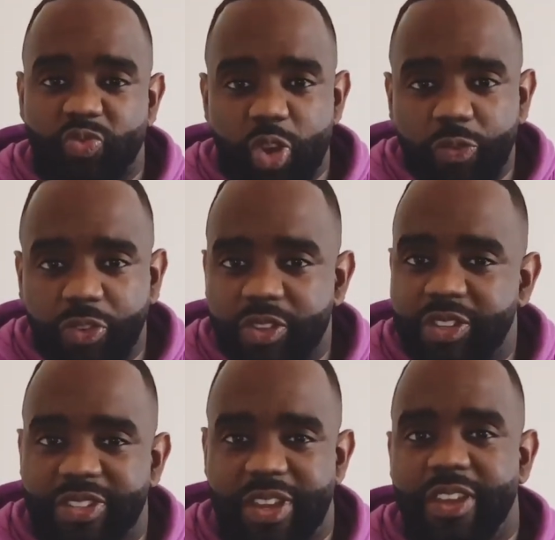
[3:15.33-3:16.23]

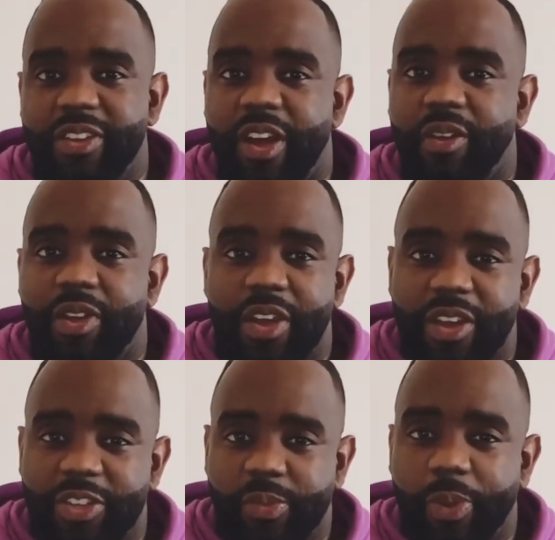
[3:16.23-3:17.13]
ruthlessly taking out
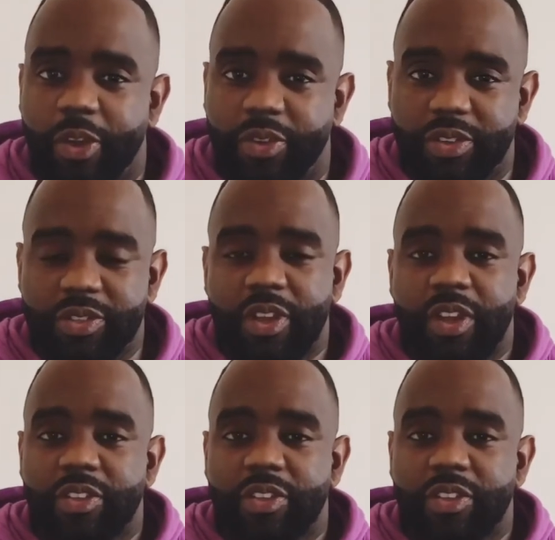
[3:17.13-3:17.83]
his opponents.